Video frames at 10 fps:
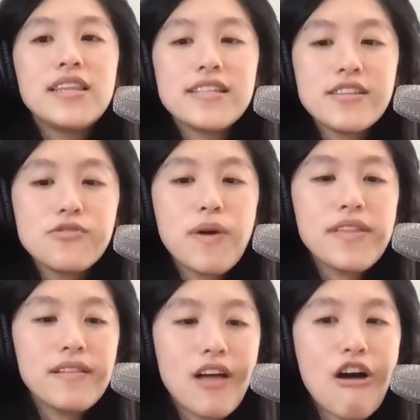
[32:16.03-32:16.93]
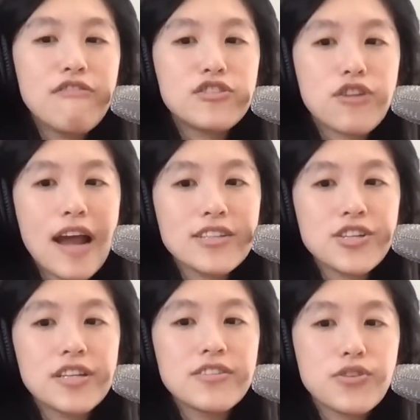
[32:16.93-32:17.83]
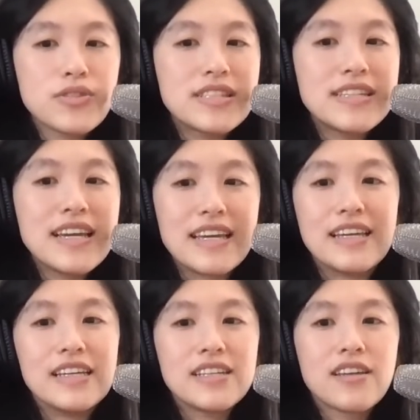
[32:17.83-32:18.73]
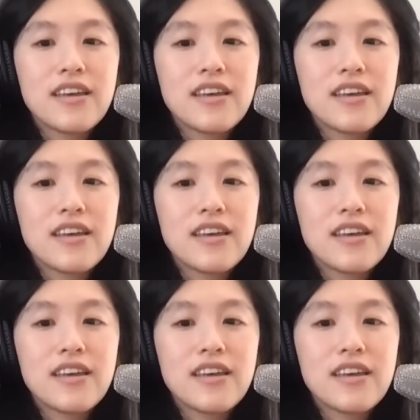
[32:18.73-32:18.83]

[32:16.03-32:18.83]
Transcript: This is why the law of attraction is so sticky.